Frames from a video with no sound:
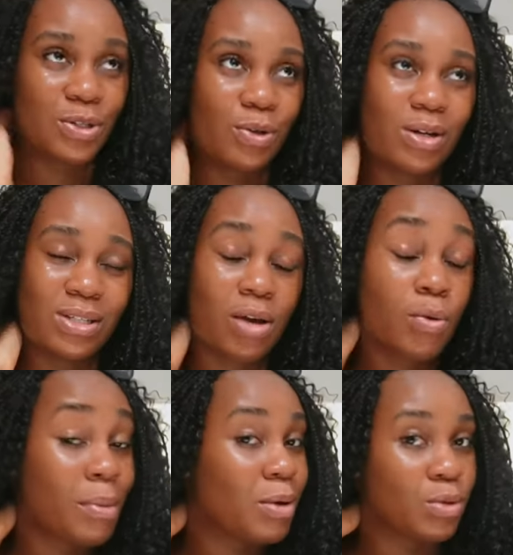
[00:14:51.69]
So I was like, oh,
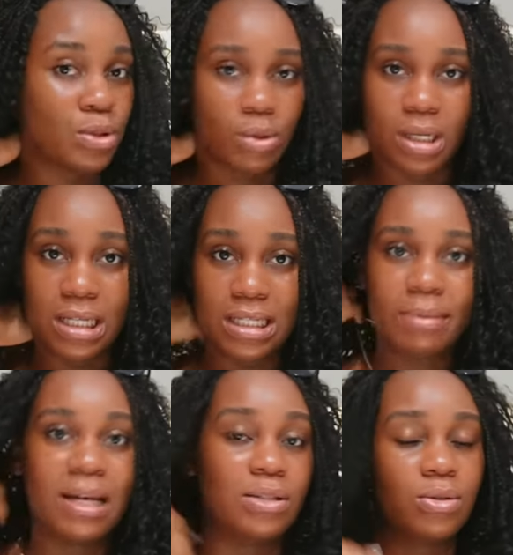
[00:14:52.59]
mine was okay. Same
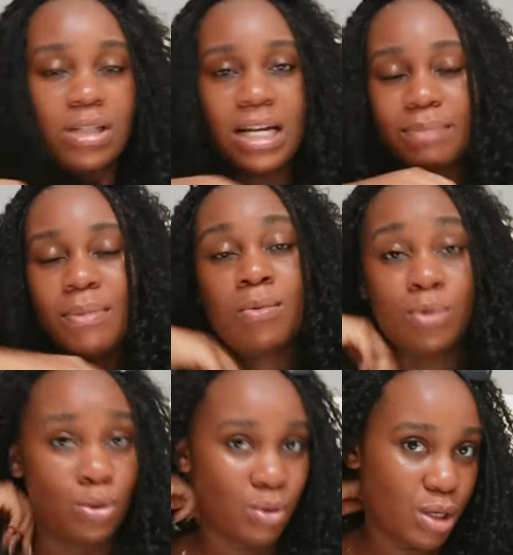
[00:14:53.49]
here. I told you guys, mine
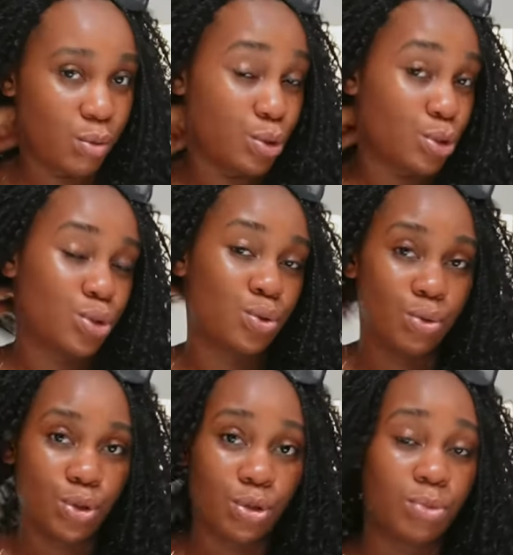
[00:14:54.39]
was okay, it was just too short.